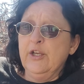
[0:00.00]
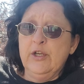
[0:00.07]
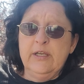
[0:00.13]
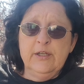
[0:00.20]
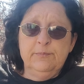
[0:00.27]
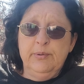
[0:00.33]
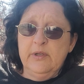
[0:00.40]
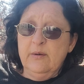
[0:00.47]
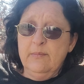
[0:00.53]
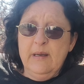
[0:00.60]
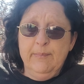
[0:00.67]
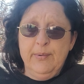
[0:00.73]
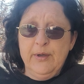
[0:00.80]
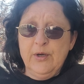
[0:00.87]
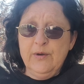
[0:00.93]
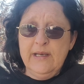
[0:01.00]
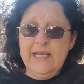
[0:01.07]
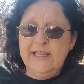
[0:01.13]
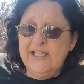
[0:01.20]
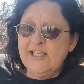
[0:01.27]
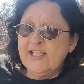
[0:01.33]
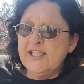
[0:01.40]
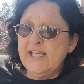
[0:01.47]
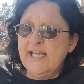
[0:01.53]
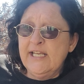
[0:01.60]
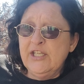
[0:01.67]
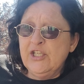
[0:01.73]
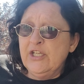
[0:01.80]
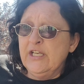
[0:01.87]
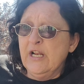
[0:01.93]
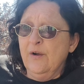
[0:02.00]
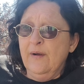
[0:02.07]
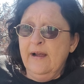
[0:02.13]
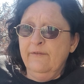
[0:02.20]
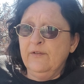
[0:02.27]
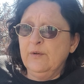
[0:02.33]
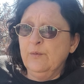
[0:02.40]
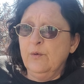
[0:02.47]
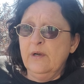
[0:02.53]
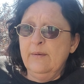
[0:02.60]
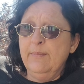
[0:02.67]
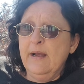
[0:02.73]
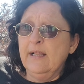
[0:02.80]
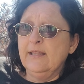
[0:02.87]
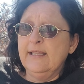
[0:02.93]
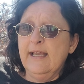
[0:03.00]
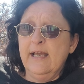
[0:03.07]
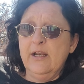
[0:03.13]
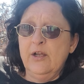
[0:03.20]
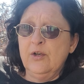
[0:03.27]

You can put them up underneath the seat. You don't have to worry about that.